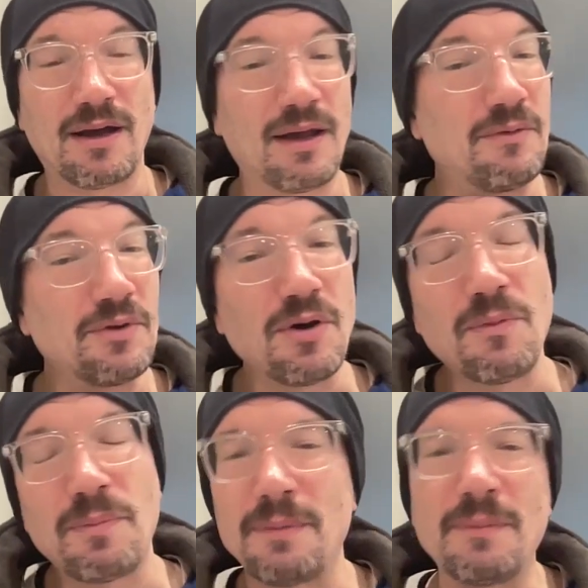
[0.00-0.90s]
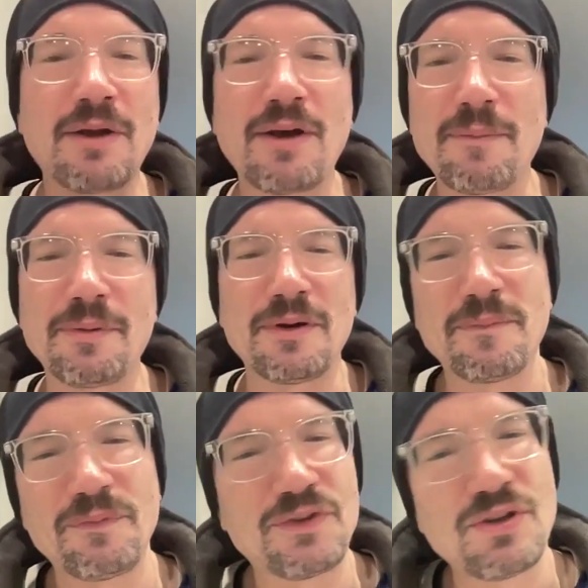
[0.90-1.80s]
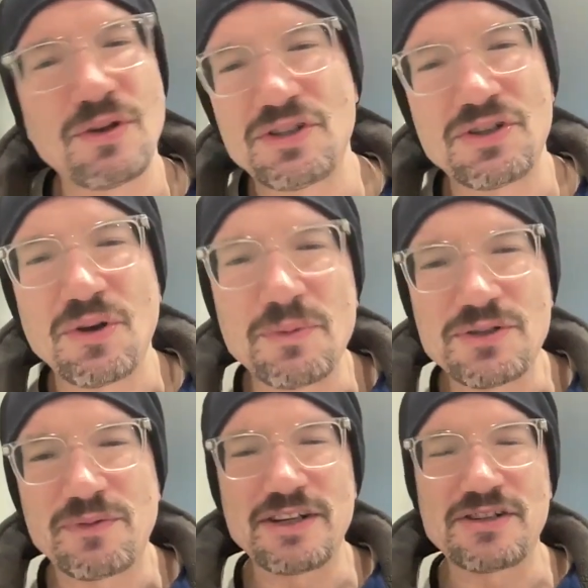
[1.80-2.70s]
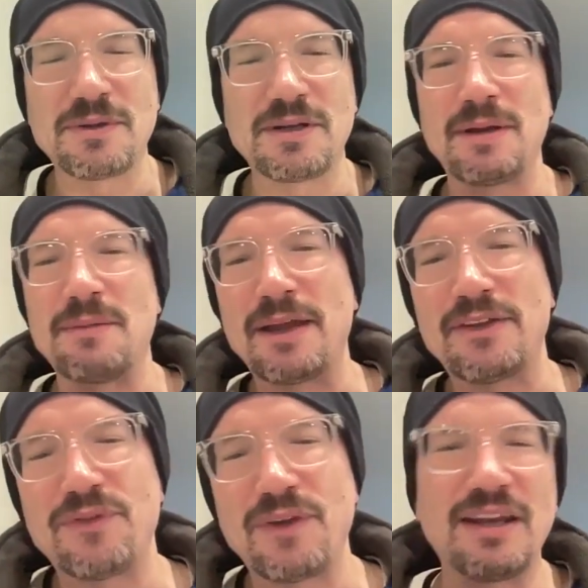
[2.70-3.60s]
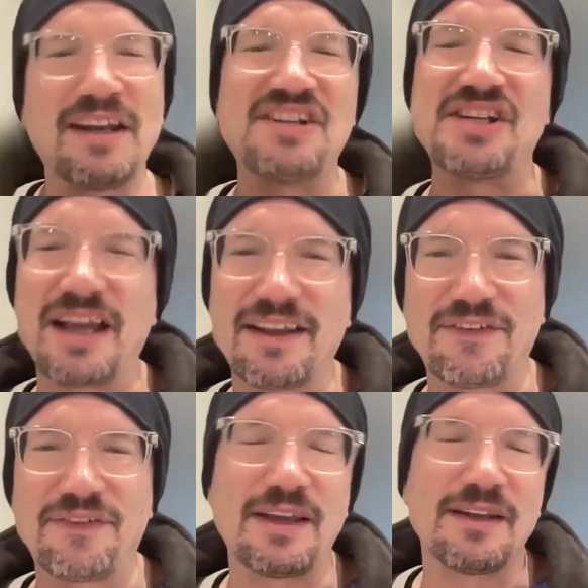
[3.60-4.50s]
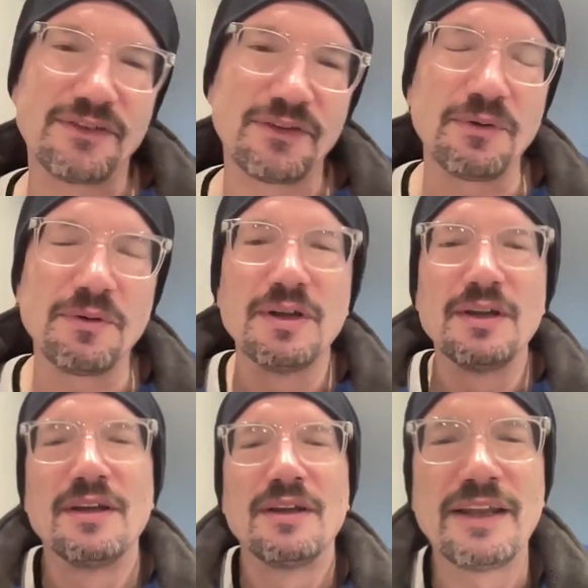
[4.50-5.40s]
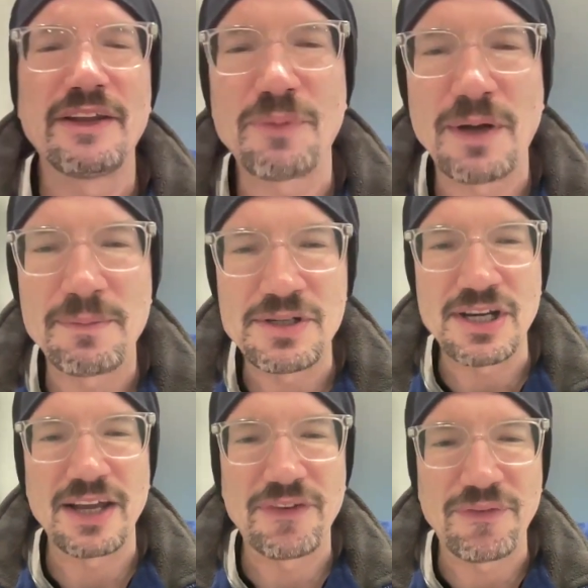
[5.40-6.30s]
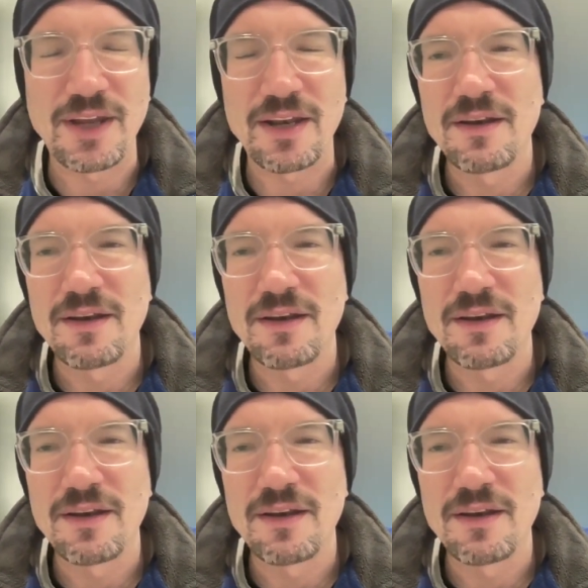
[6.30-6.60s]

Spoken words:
I don't know, but my grandpa just always raised me to be a Mets fan and a Giants fan. So that's why I'm a Giants fan.